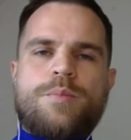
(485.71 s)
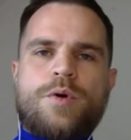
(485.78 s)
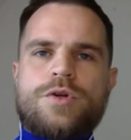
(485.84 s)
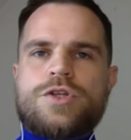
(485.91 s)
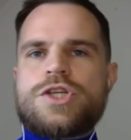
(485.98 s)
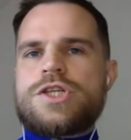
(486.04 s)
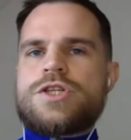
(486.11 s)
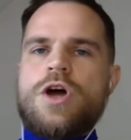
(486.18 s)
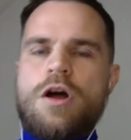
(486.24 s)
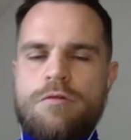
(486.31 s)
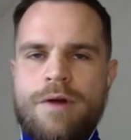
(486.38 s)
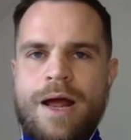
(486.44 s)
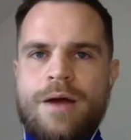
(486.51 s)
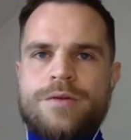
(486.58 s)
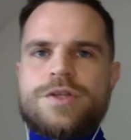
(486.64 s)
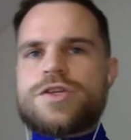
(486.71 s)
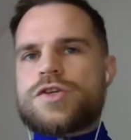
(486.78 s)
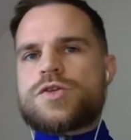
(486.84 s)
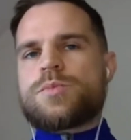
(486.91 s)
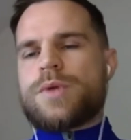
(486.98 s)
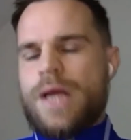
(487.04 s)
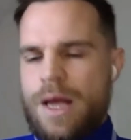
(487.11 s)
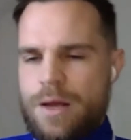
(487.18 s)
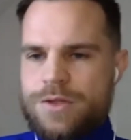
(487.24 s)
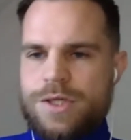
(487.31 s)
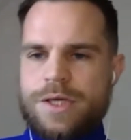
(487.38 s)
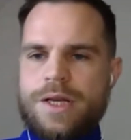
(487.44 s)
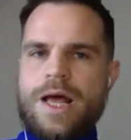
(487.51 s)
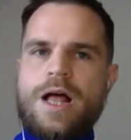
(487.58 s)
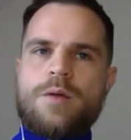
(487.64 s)
but she's not around. Is there somebody else
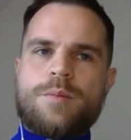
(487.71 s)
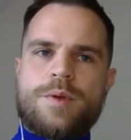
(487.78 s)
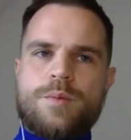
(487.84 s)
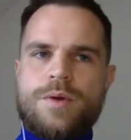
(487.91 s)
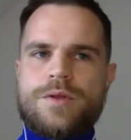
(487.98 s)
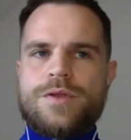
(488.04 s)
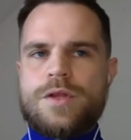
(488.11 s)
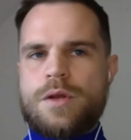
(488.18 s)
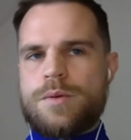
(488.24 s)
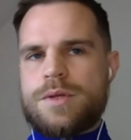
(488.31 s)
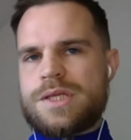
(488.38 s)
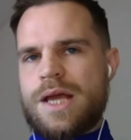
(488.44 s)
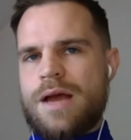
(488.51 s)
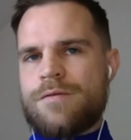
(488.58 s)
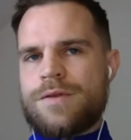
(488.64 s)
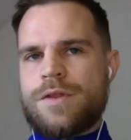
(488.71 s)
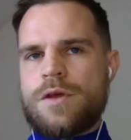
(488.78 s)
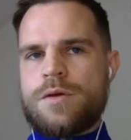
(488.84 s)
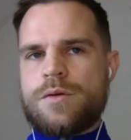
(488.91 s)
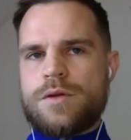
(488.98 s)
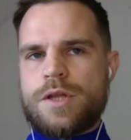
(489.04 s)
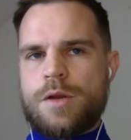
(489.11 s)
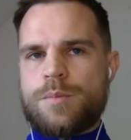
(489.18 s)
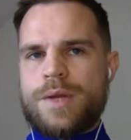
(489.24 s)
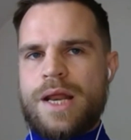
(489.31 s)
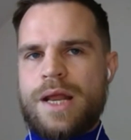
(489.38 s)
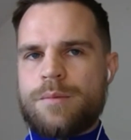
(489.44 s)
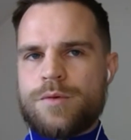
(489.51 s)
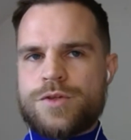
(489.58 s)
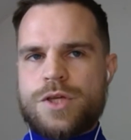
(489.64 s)
that can help me with? It's having
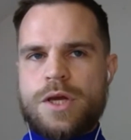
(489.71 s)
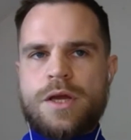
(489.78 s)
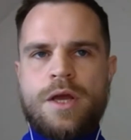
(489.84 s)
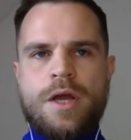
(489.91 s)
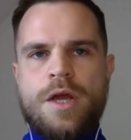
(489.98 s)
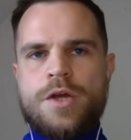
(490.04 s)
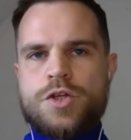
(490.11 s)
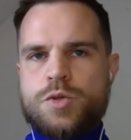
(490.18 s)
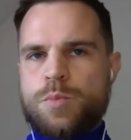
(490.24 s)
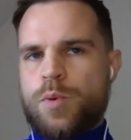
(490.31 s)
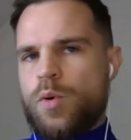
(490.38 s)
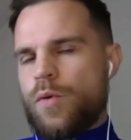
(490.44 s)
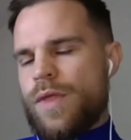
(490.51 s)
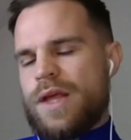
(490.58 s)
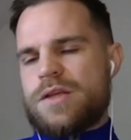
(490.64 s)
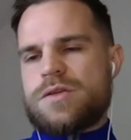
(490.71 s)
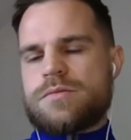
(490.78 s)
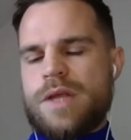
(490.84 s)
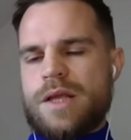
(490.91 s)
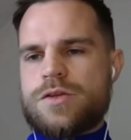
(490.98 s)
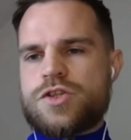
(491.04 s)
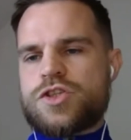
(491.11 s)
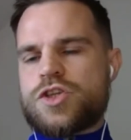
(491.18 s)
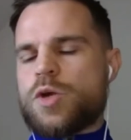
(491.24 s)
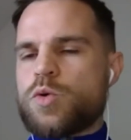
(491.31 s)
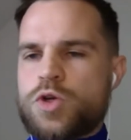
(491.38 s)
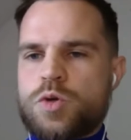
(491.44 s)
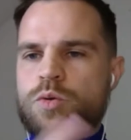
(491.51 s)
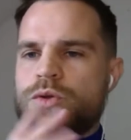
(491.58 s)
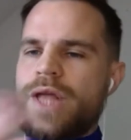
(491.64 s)
being able to support that
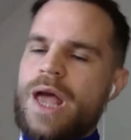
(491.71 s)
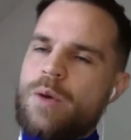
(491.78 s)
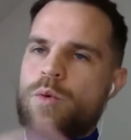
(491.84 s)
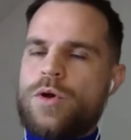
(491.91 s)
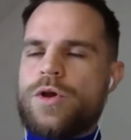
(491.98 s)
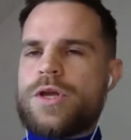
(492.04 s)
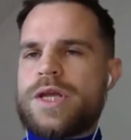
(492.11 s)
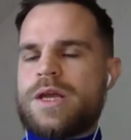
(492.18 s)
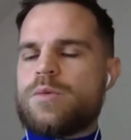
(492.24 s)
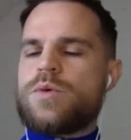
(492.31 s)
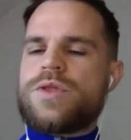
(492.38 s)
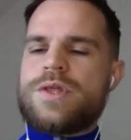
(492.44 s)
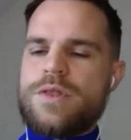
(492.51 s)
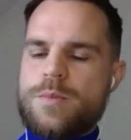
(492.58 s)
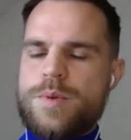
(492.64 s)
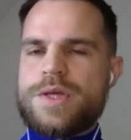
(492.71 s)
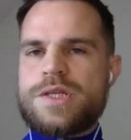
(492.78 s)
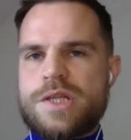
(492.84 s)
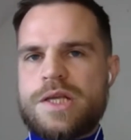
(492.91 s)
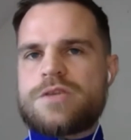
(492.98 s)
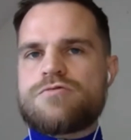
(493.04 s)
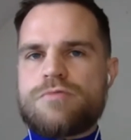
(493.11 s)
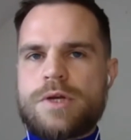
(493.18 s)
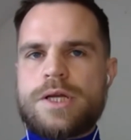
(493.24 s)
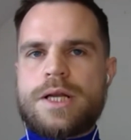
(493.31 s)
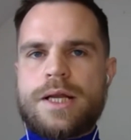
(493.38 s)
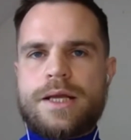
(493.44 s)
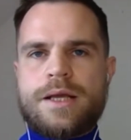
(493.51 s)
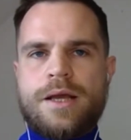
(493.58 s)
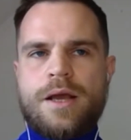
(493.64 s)
social networking within the business,
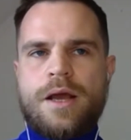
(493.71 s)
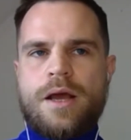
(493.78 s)
really.